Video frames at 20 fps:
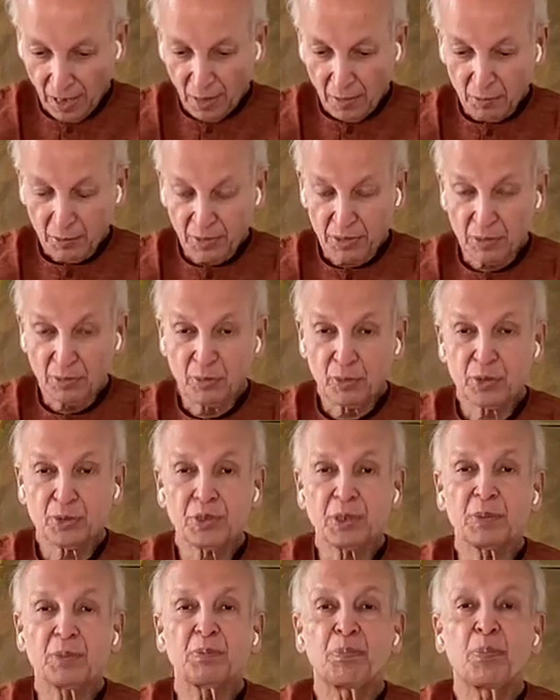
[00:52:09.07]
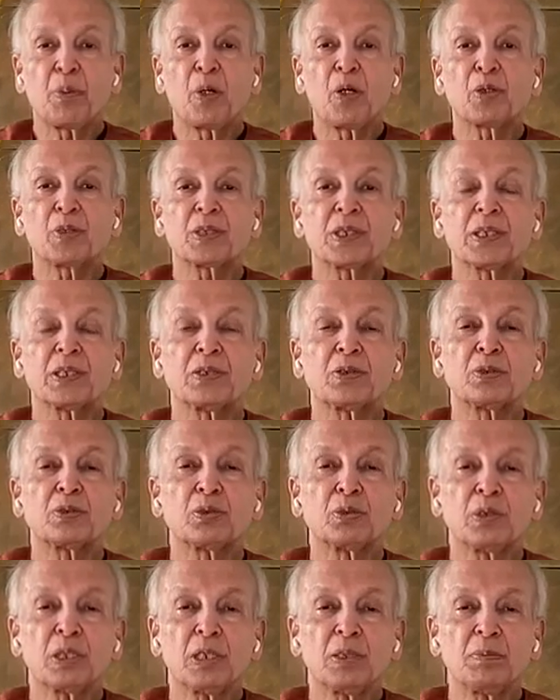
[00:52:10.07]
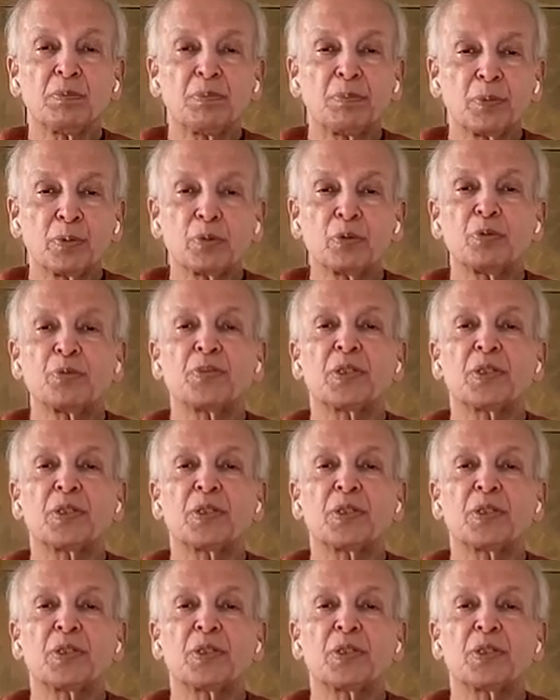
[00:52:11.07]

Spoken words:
But the most important, to improve